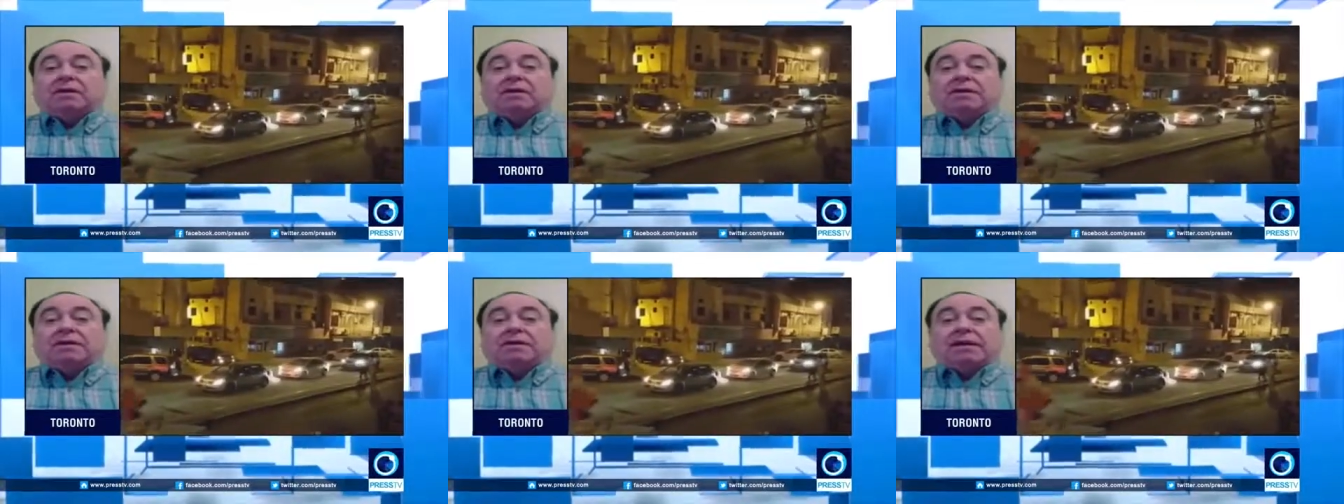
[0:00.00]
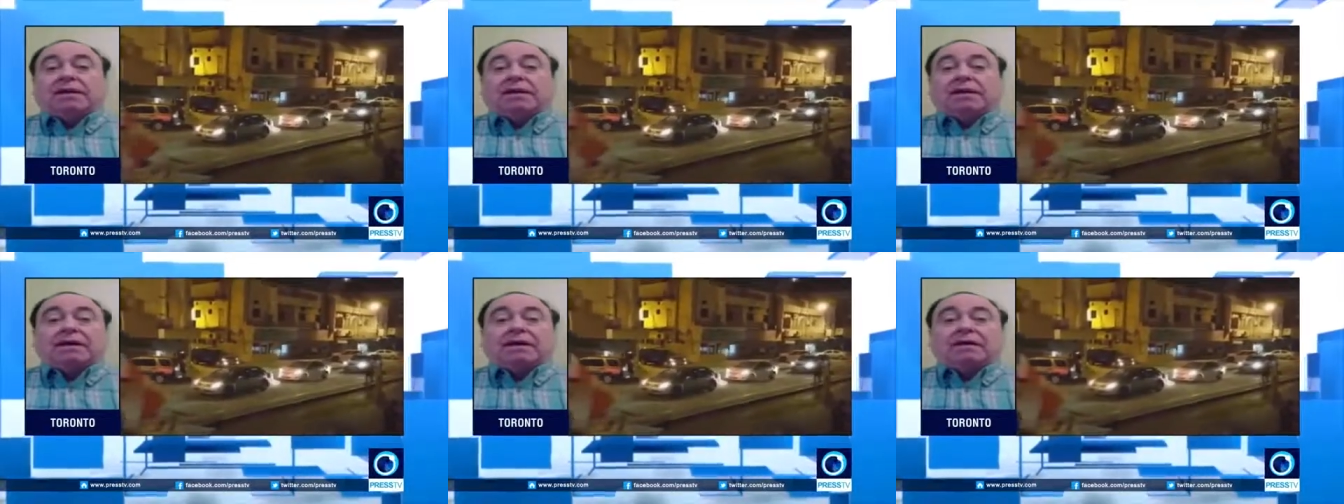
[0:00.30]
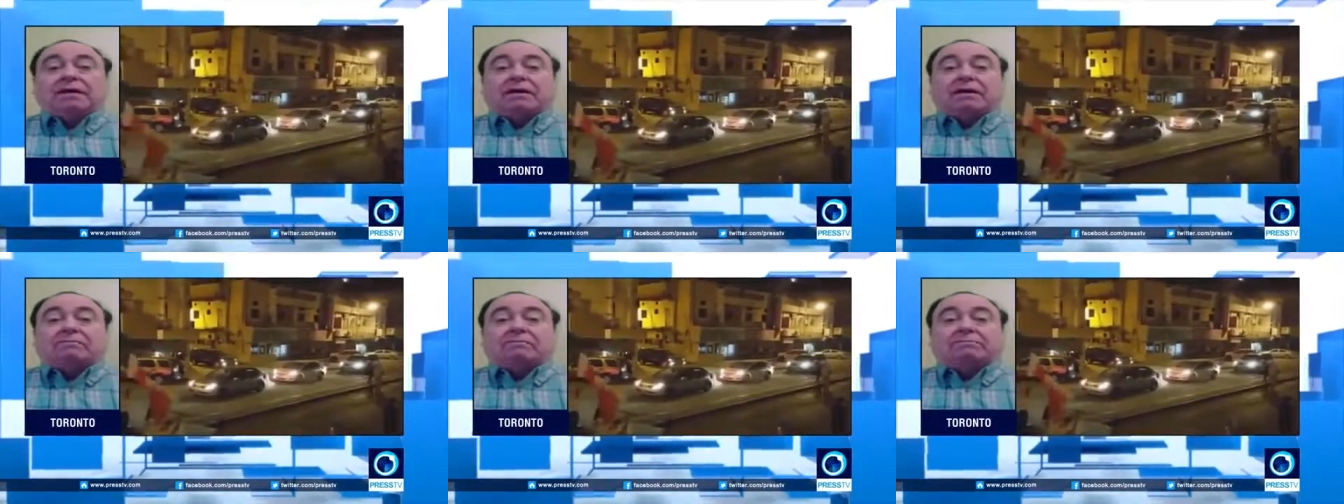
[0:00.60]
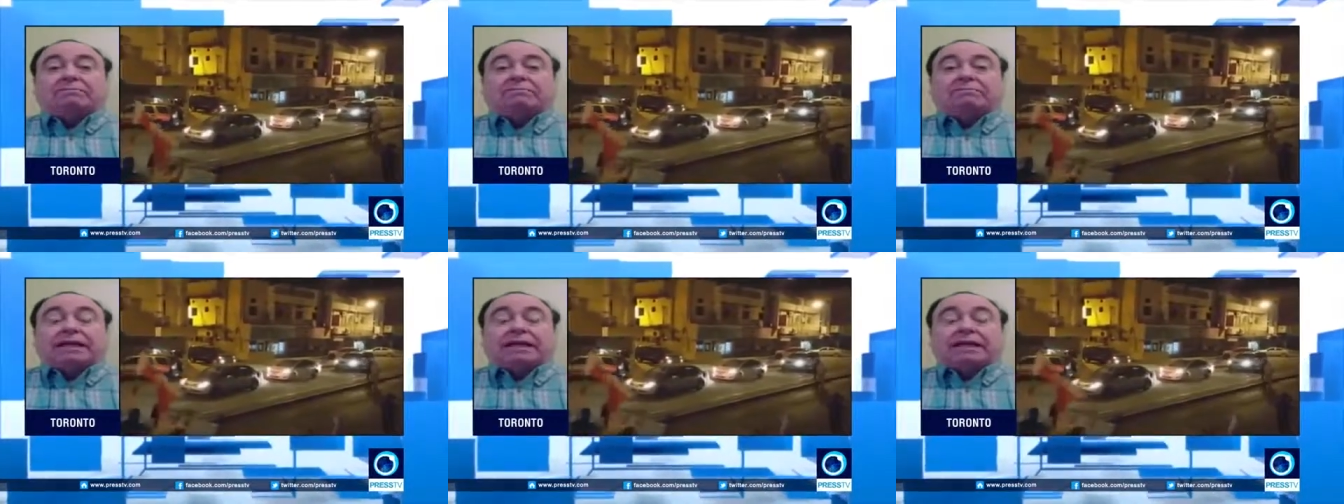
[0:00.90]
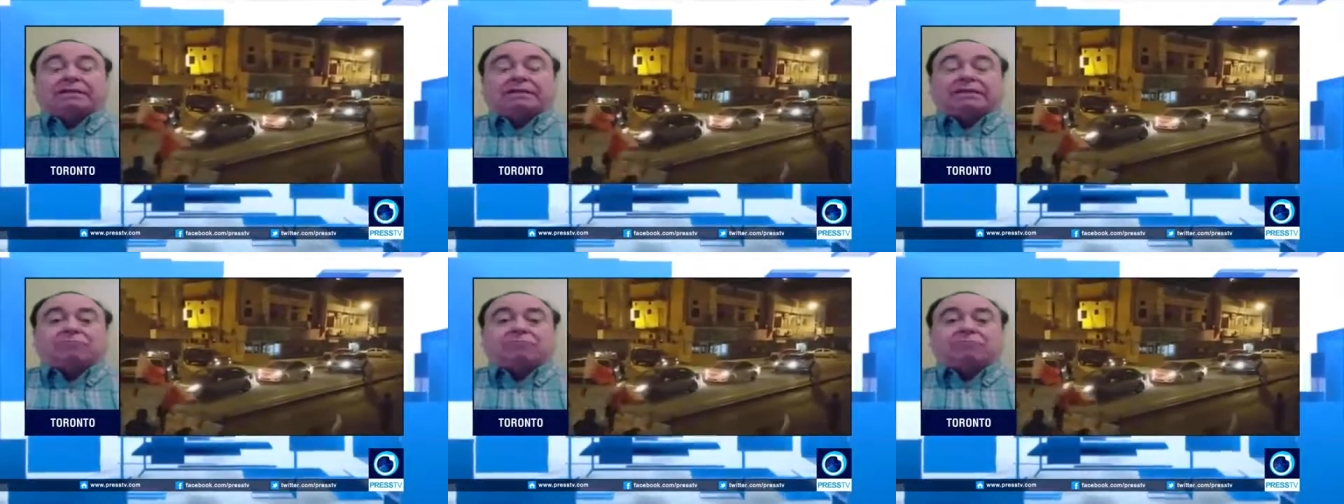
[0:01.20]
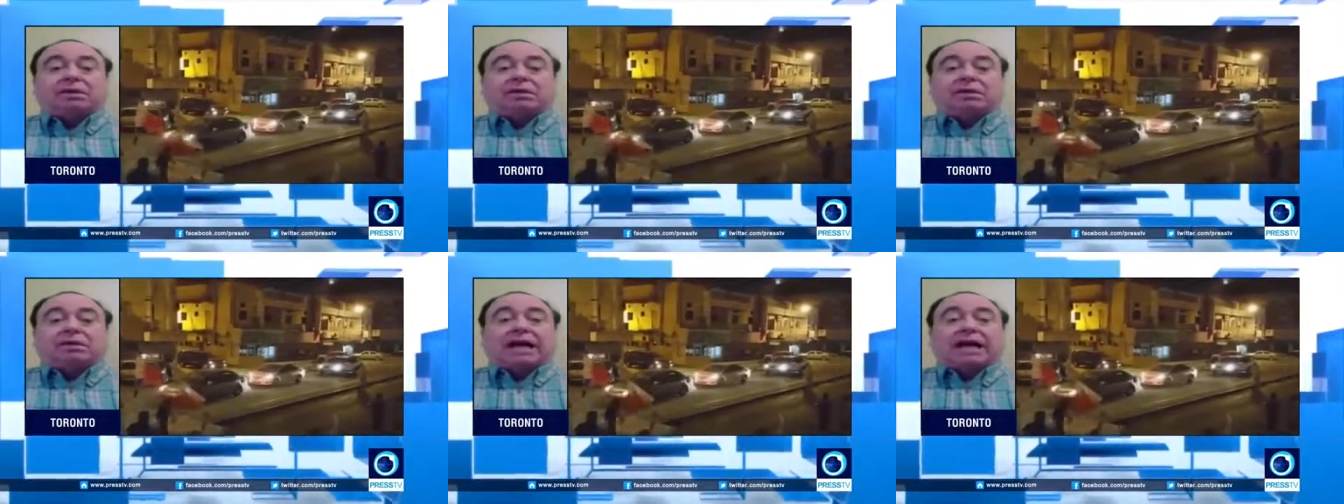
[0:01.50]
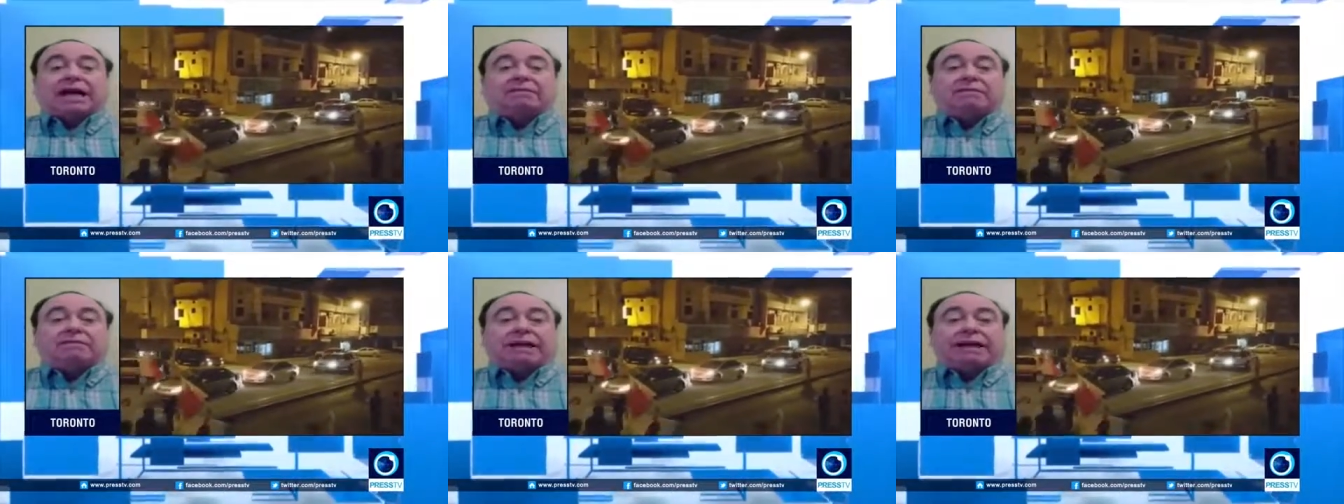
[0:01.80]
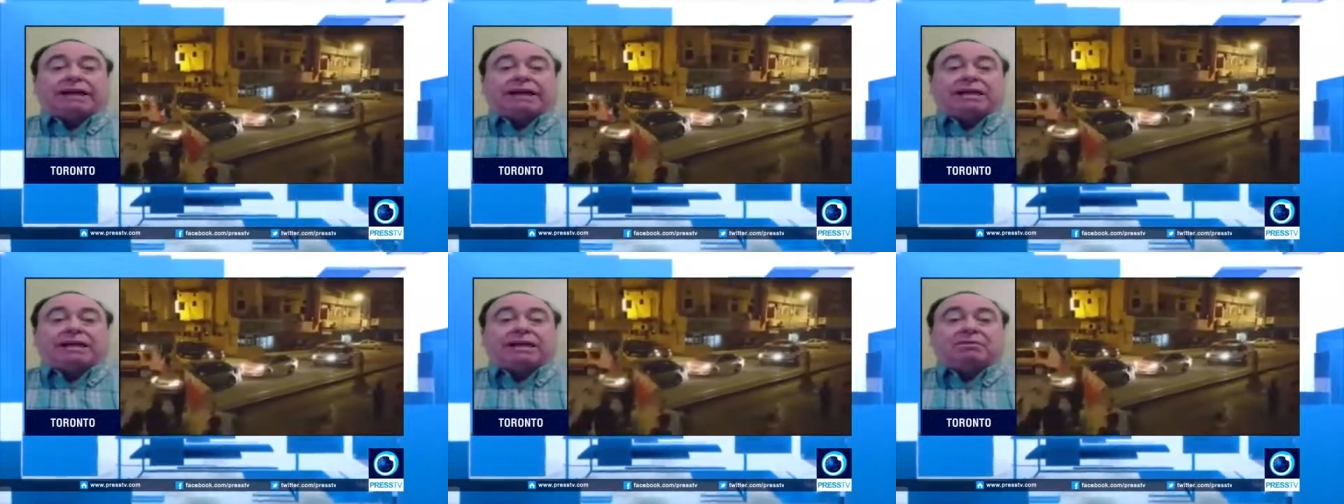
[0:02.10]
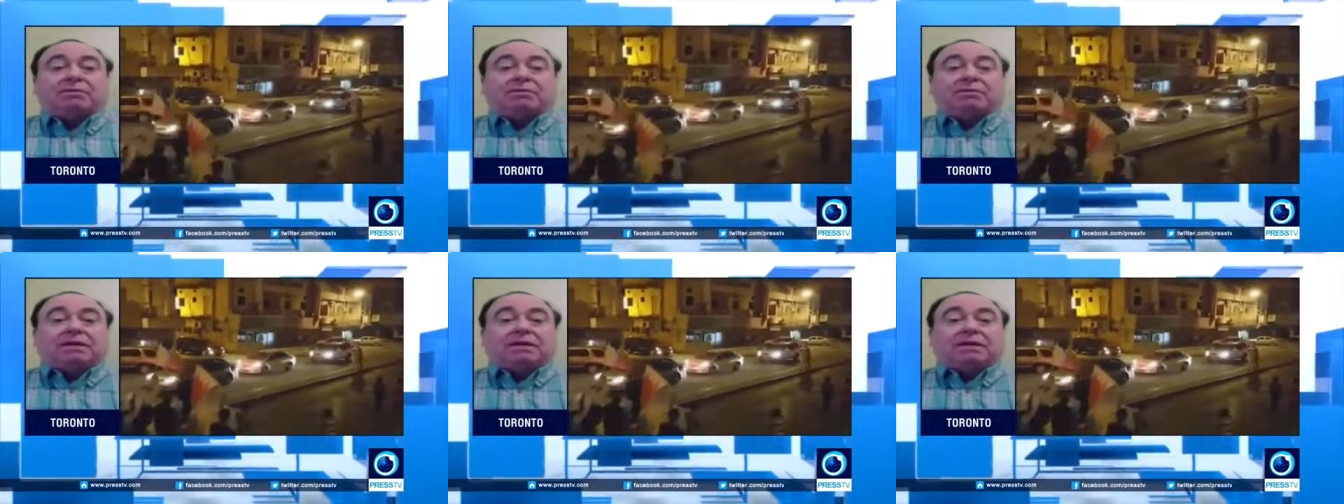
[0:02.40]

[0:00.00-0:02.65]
I guess in the eyes of many people,